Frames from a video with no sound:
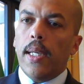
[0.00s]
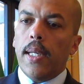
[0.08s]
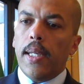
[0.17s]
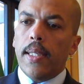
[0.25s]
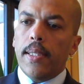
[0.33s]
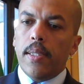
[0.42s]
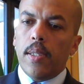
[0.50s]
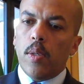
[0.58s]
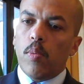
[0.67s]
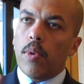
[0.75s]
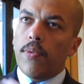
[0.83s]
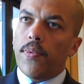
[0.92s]
And
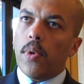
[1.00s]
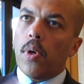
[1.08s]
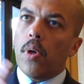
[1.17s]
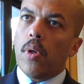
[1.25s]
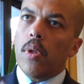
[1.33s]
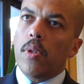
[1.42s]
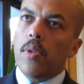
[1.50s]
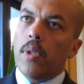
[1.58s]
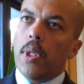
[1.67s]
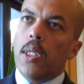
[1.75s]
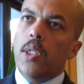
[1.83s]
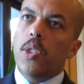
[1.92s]
with all
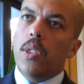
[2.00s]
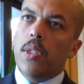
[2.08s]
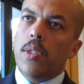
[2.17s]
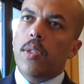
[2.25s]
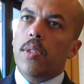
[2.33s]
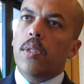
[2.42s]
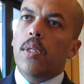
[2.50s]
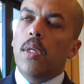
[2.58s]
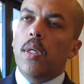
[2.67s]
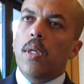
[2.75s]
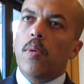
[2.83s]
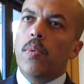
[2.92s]
the engines
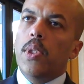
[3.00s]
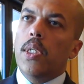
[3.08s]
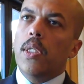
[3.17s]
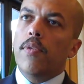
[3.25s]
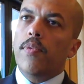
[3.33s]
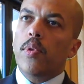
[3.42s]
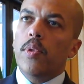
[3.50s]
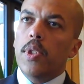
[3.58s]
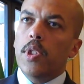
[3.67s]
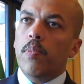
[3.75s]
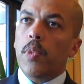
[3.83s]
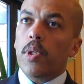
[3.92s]
we deliver on
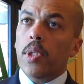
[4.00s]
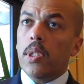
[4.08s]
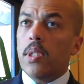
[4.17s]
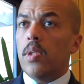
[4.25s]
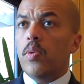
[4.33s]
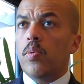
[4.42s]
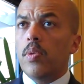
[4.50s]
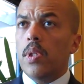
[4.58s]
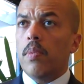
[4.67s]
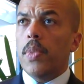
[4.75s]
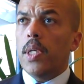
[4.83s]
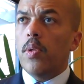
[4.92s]
this market, and
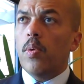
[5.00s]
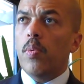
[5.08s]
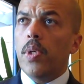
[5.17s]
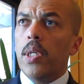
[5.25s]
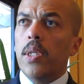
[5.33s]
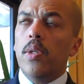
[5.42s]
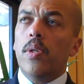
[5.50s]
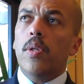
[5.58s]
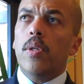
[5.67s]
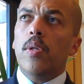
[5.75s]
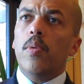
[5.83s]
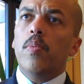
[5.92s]
today, by the way,
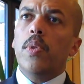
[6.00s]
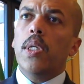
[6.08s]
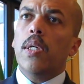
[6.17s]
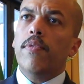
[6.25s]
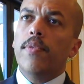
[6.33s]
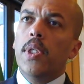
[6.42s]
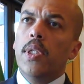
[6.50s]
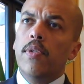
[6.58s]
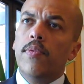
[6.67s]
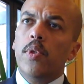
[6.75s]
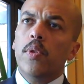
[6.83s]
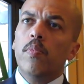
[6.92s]
we have
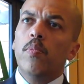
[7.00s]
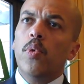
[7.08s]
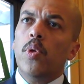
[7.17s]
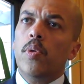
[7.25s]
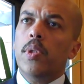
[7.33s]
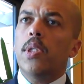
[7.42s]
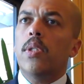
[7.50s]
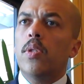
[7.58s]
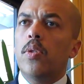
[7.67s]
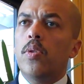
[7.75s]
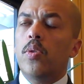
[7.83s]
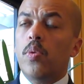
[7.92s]
delivered more than
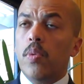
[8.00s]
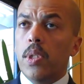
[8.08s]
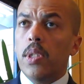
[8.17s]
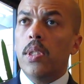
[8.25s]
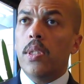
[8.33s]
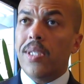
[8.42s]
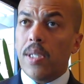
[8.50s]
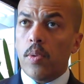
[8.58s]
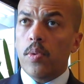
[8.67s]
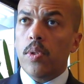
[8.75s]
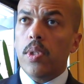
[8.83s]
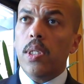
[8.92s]

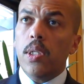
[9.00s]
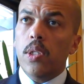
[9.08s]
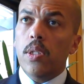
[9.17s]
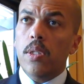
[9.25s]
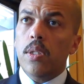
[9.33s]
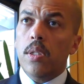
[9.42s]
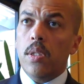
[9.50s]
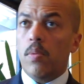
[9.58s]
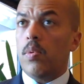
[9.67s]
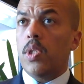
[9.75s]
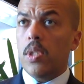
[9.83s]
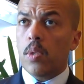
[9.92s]
20,000 engines,
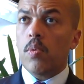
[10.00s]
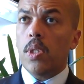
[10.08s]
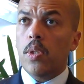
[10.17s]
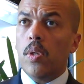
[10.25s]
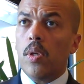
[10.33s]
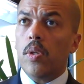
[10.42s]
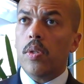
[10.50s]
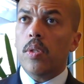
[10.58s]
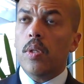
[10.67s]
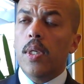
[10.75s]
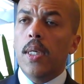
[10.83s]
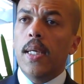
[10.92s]
which is quite a lot.